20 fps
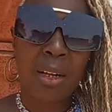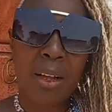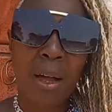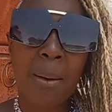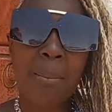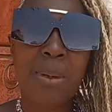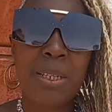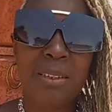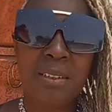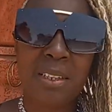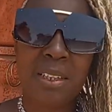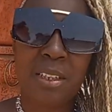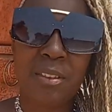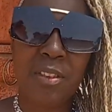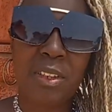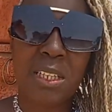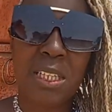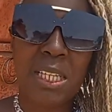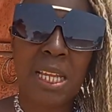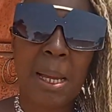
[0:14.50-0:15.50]
coming to live
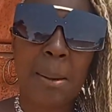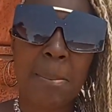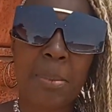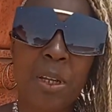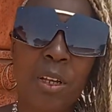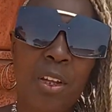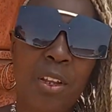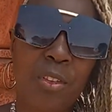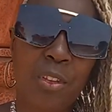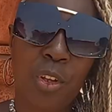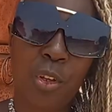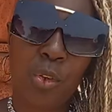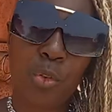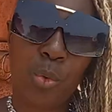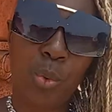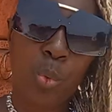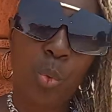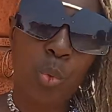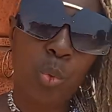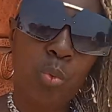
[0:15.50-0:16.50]
in the Gambia and those who
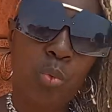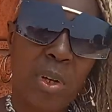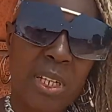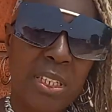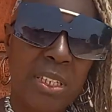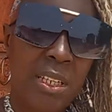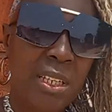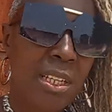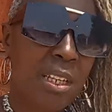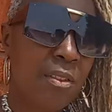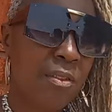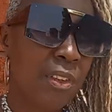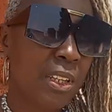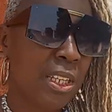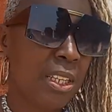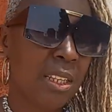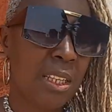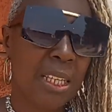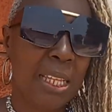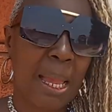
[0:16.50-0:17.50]
already live
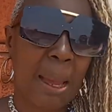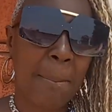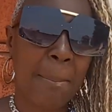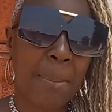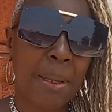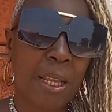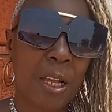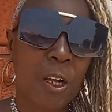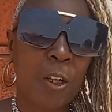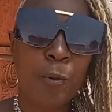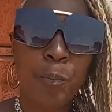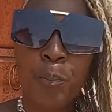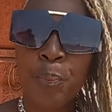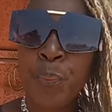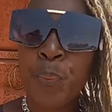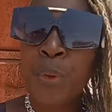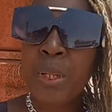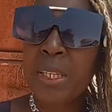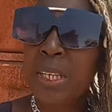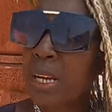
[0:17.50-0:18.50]
in the Gambia.
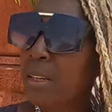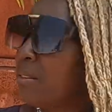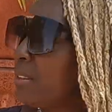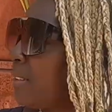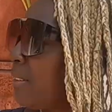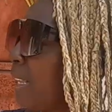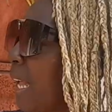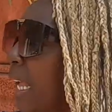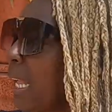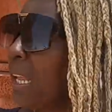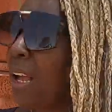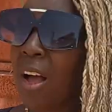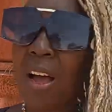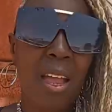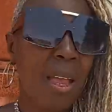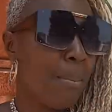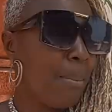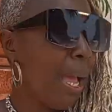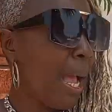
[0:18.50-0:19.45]
Now today I am